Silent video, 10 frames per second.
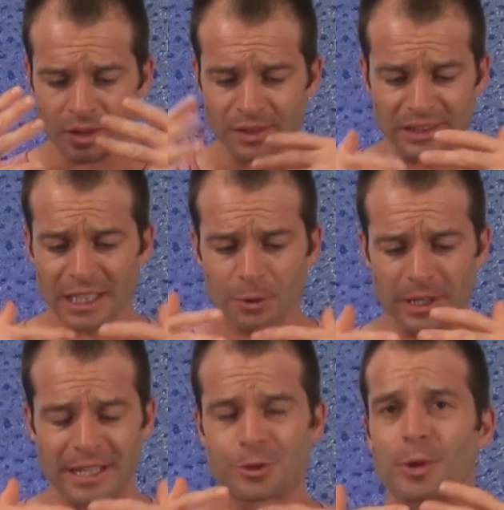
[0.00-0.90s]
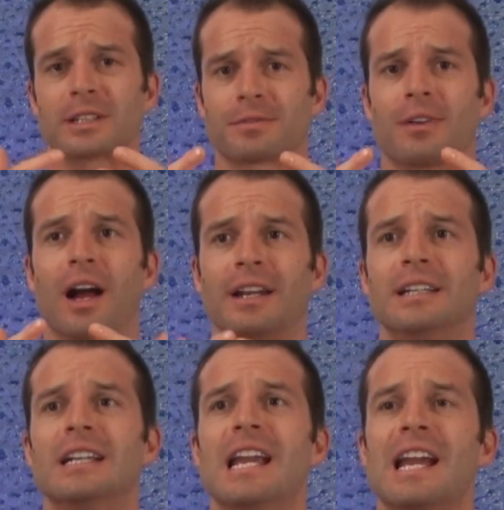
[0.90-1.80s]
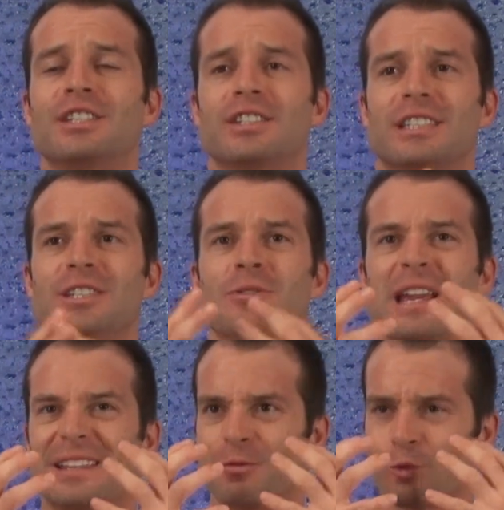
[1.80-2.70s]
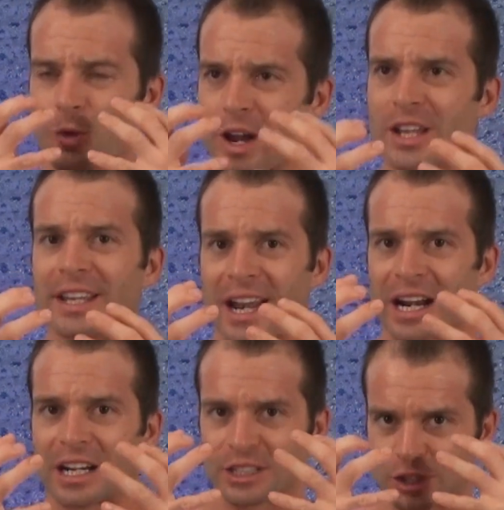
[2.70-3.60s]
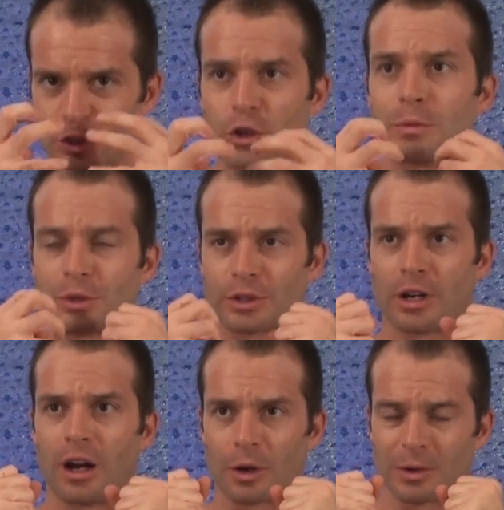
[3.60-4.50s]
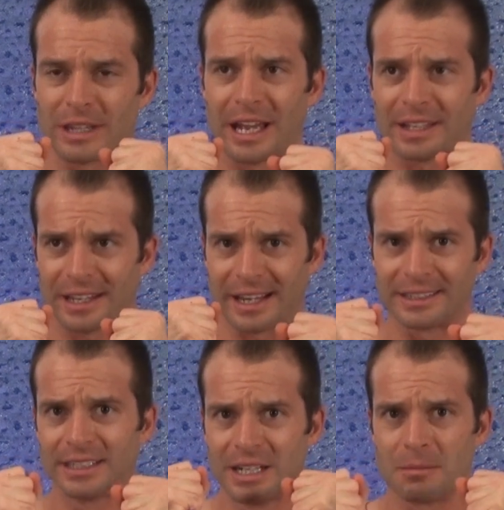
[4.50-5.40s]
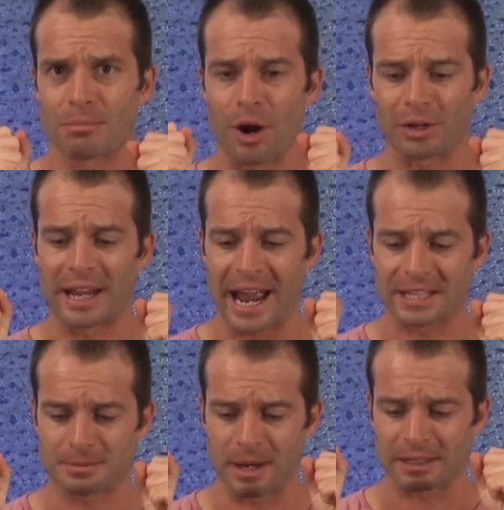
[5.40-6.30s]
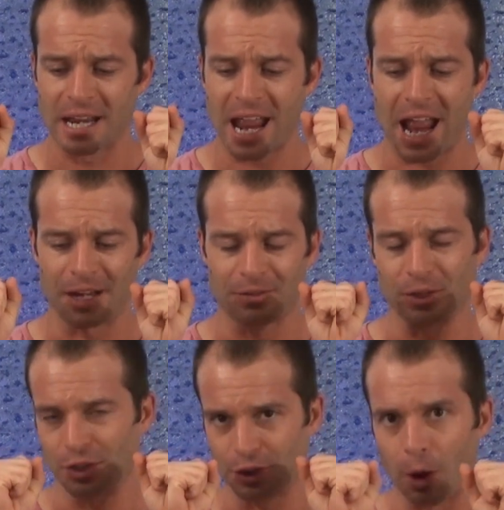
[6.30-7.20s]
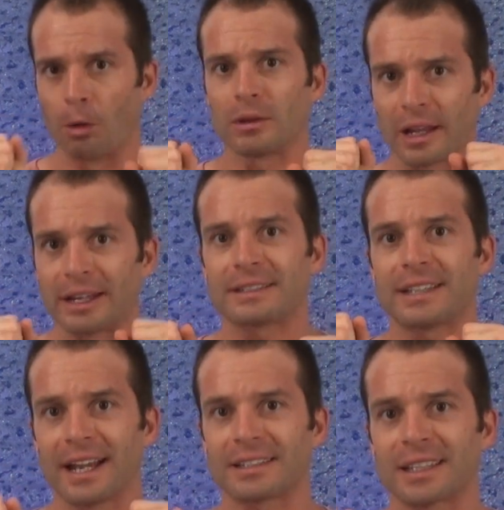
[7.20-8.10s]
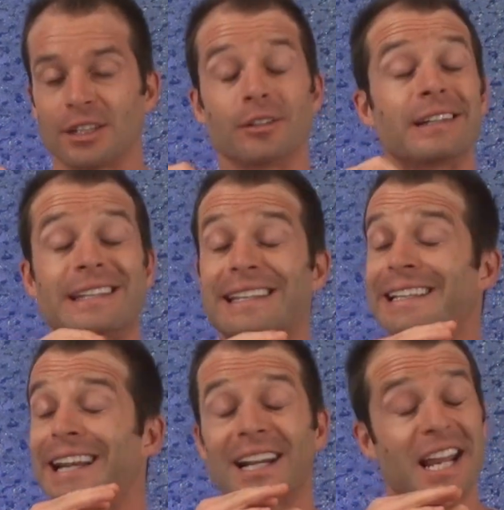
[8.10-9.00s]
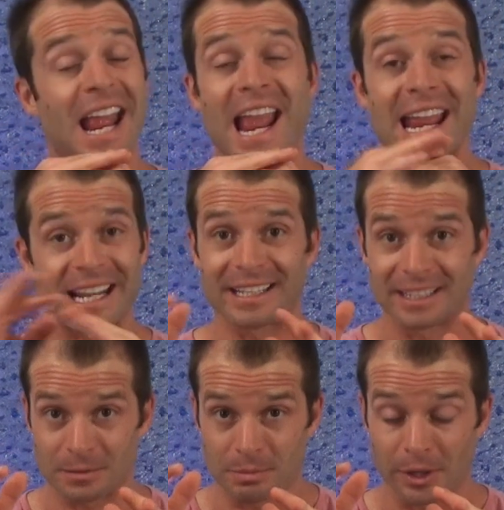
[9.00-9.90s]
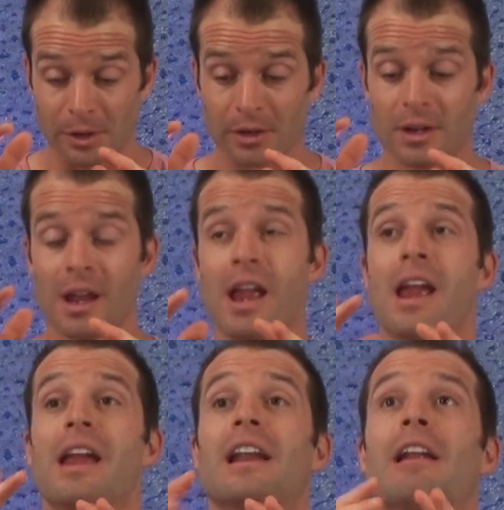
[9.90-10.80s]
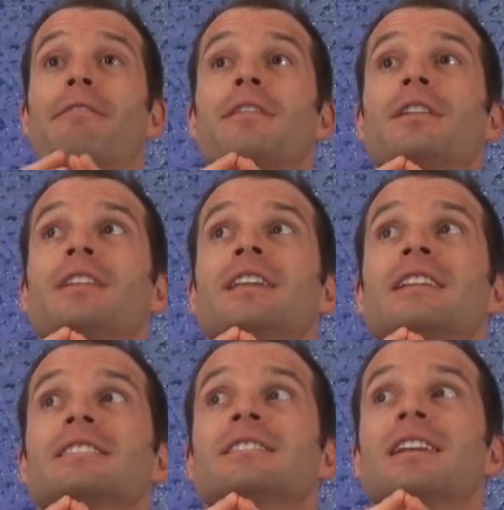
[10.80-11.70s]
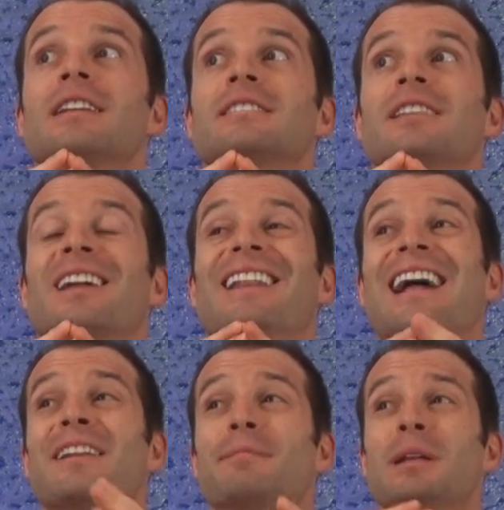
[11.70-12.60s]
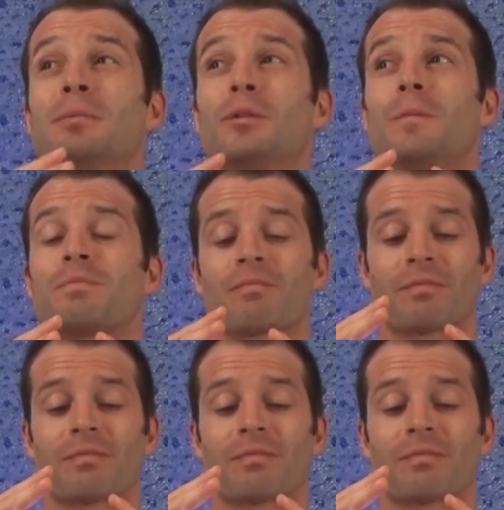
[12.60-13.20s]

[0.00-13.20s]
The liquid, it drinks fine. It's just it really kind of consumes your tongue with that barley aspect. And if you don't like that, you're going to hate this beer. And I feel like that's a taste that a lot of people,